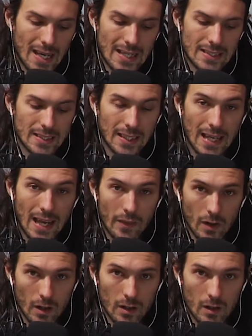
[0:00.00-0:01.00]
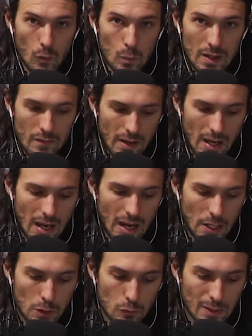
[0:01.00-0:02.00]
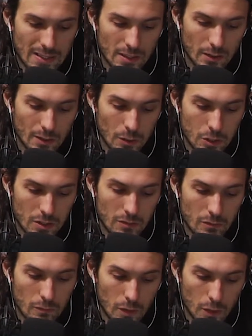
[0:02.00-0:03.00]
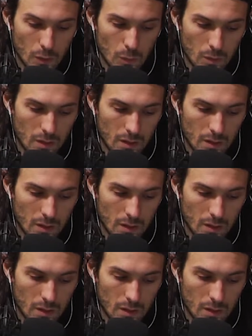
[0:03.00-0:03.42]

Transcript: and together we have a higher resolution view